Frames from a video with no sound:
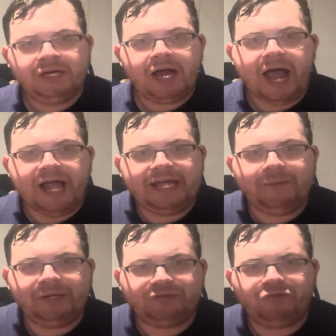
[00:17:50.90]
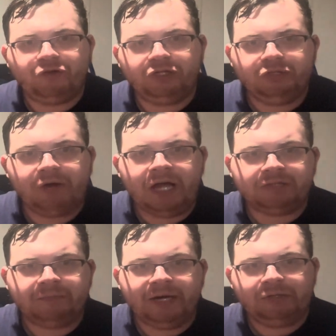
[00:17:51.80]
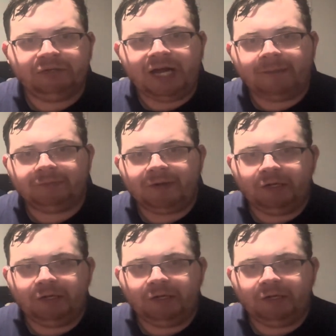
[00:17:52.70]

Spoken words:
I can't wait for the new Optimum Idol and Optimum